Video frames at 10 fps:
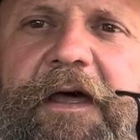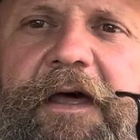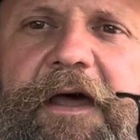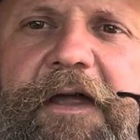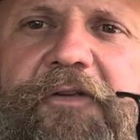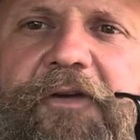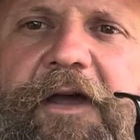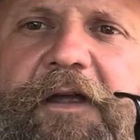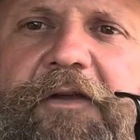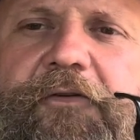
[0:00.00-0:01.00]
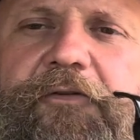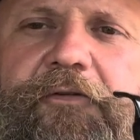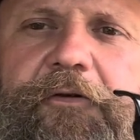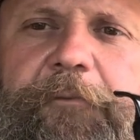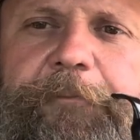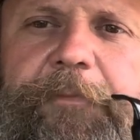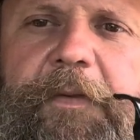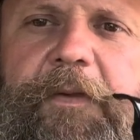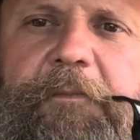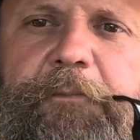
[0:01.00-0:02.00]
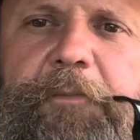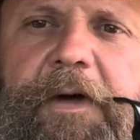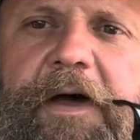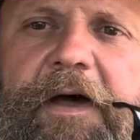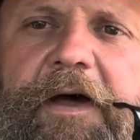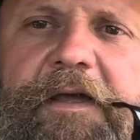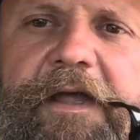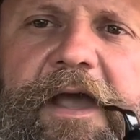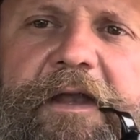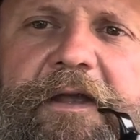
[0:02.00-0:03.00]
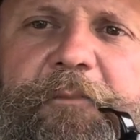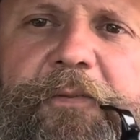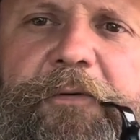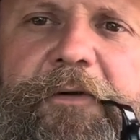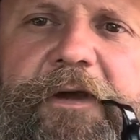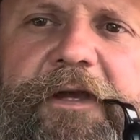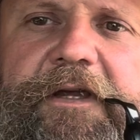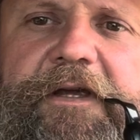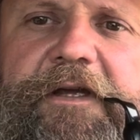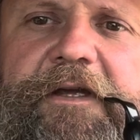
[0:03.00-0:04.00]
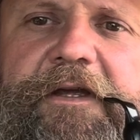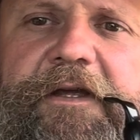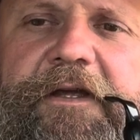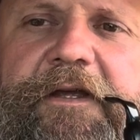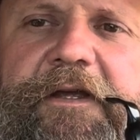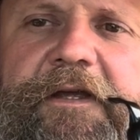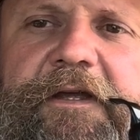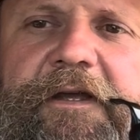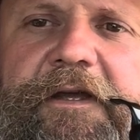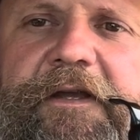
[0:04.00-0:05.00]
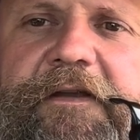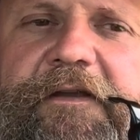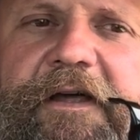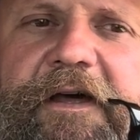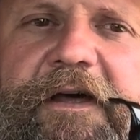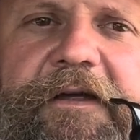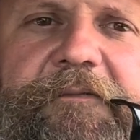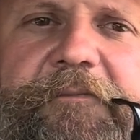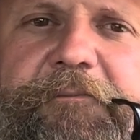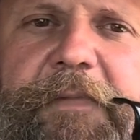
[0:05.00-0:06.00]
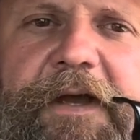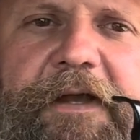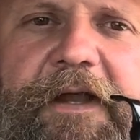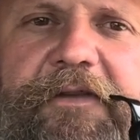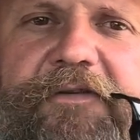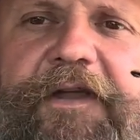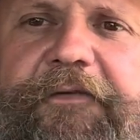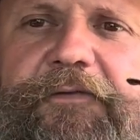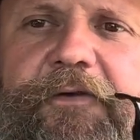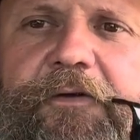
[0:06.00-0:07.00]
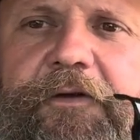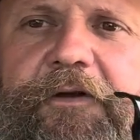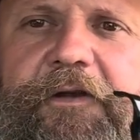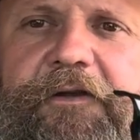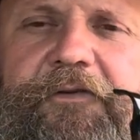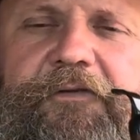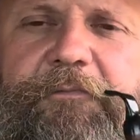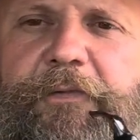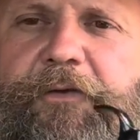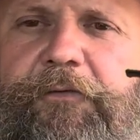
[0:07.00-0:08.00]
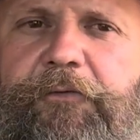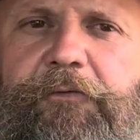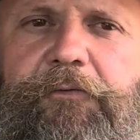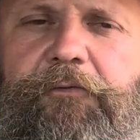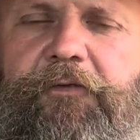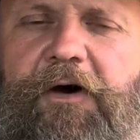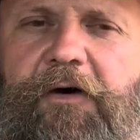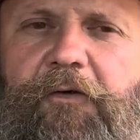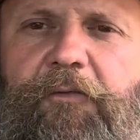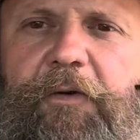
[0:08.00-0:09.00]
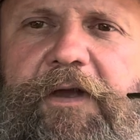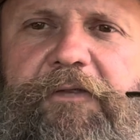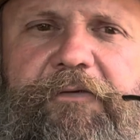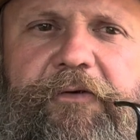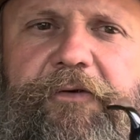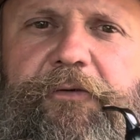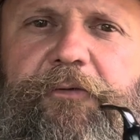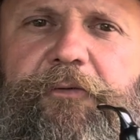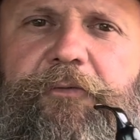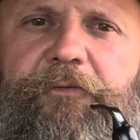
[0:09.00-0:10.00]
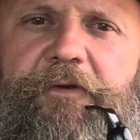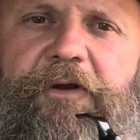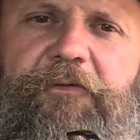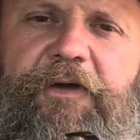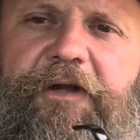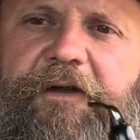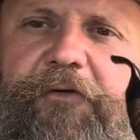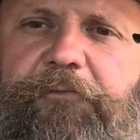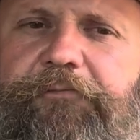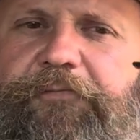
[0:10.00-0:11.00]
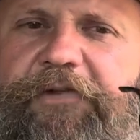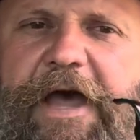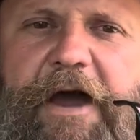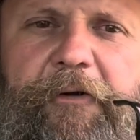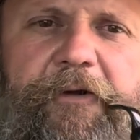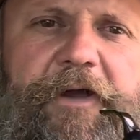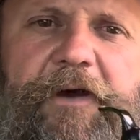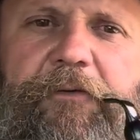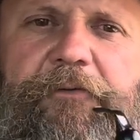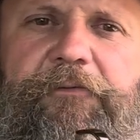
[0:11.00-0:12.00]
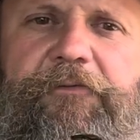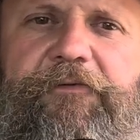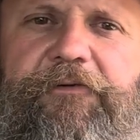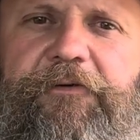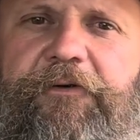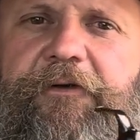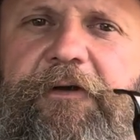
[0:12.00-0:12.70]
HH uh, Cadian Perique it, uh, man, that stuff's good. It's smooth all the way through. You don't get no sour notes or